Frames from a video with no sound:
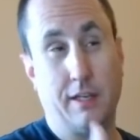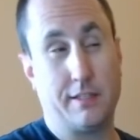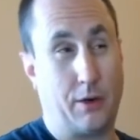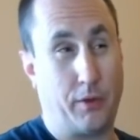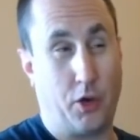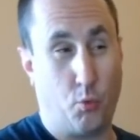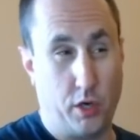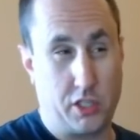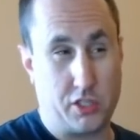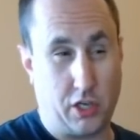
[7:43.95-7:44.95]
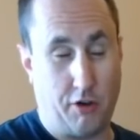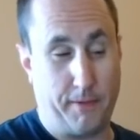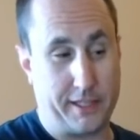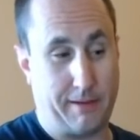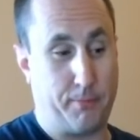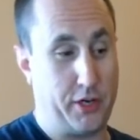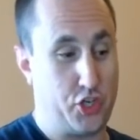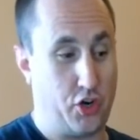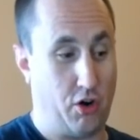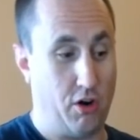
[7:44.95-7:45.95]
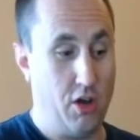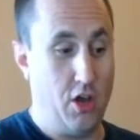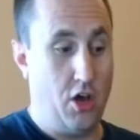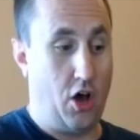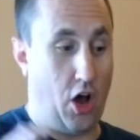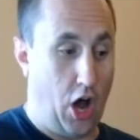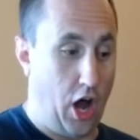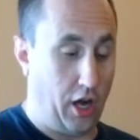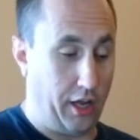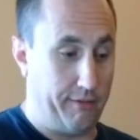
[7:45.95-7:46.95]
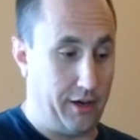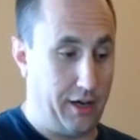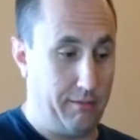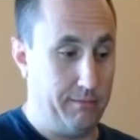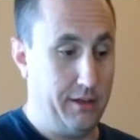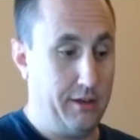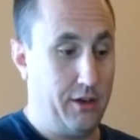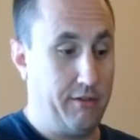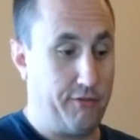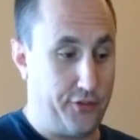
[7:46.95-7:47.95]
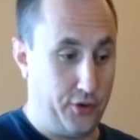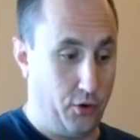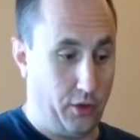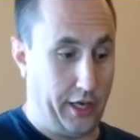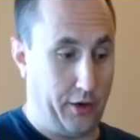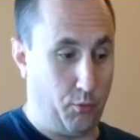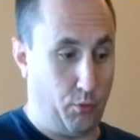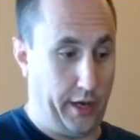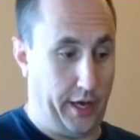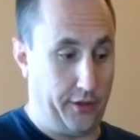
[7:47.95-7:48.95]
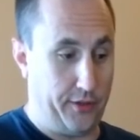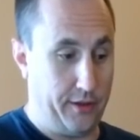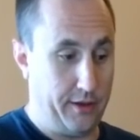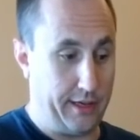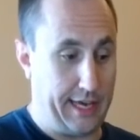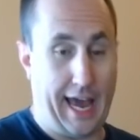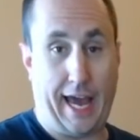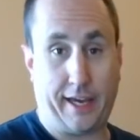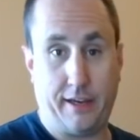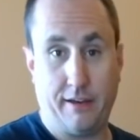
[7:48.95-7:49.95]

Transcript: Not really a wood stove, because I'm pretty sure all of them fuel it with yak